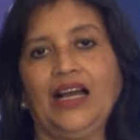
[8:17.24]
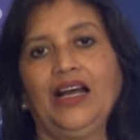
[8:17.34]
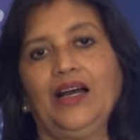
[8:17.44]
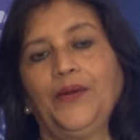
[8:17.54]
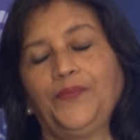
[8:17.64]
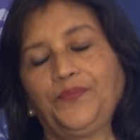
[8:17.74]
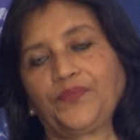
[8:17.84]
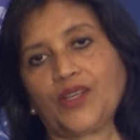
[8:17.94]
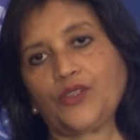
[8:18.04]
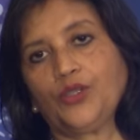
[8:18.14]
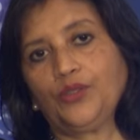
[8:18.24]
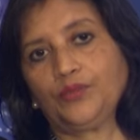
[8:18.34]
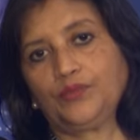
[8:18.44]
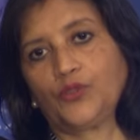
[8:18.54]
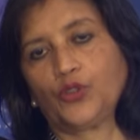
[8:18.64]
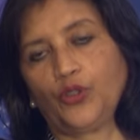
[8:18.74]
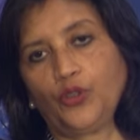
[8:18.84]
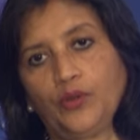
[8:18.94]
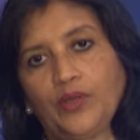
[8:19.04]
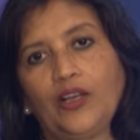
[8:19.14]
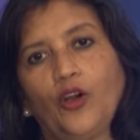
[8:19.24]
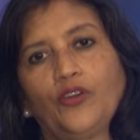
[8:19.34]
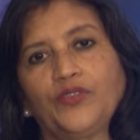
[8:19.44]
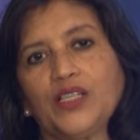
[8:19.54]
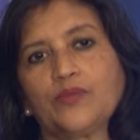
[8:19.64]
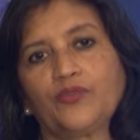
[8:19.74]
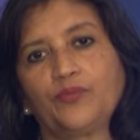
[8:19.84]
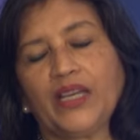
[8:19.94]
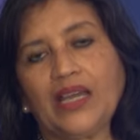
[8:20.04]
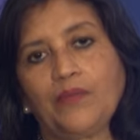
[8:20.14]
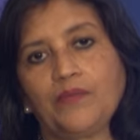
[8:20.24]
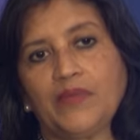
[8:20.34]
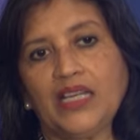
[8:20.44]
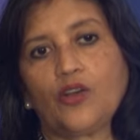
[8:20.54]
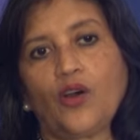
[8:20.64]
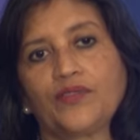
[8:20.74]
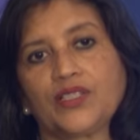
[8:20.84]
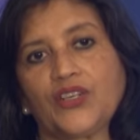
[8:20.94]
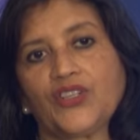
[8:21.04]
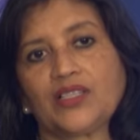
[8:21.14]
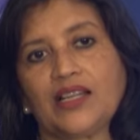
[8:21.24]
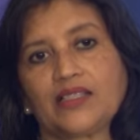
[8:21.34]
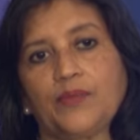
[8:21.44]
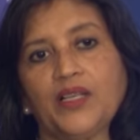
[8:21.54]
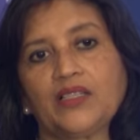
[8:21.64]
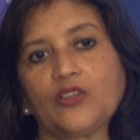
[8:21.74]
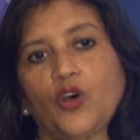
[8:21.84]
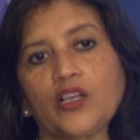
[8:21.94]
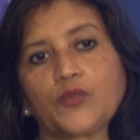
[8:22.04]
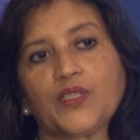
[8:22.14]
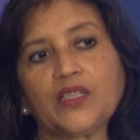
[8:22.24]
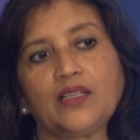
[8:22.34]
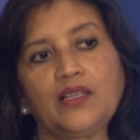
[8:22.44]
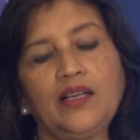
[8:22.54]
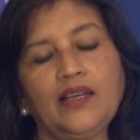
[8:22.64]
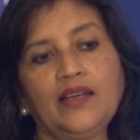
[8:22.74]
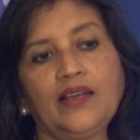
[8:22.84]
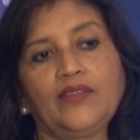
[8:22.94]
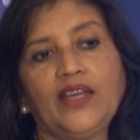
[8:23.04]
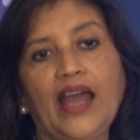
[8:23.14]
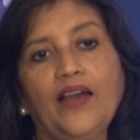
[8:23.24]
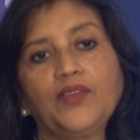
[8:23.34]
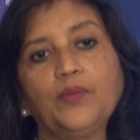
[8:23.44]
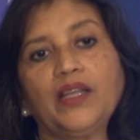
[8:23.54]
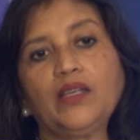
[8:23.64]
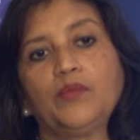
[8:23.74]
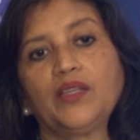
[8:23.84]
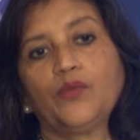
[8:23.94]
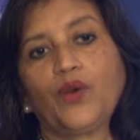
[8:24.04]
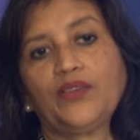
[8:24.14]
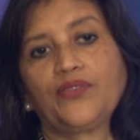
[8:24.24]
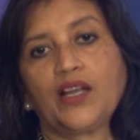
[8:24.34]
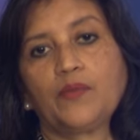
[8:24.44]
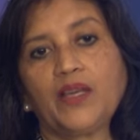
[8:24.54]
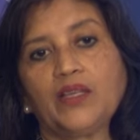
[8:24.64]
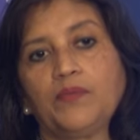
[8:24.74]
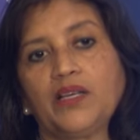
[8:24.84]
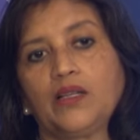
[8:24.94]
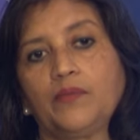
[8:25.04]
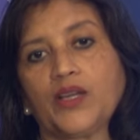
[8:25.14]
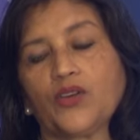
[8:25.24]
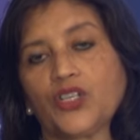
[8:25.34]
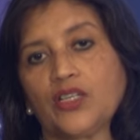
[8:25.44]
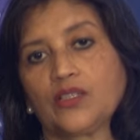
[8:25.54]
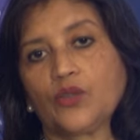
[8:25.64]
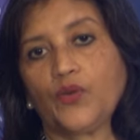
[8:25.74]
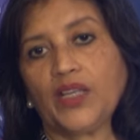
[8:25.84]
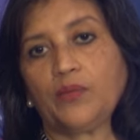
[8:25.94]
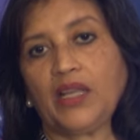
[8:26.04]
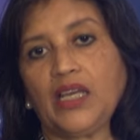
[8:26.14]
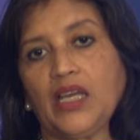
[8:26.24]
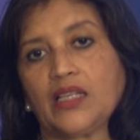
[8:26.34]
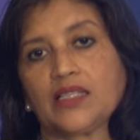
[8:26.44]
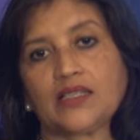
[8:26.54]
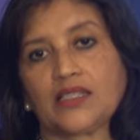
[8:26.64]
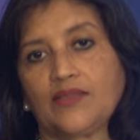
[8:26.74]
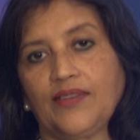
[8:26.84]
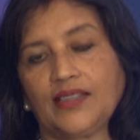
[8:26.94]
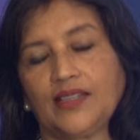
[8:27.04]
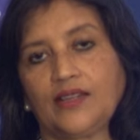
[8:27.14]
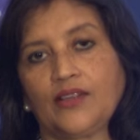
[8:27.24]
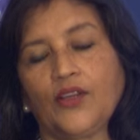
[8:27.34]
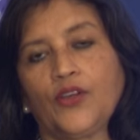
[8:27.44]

So you know, a lot of these became money conversations, like somebody's in the hospital, they have the money, but their wife can't pay the bill because she doesn't know where the money is and stuff like that.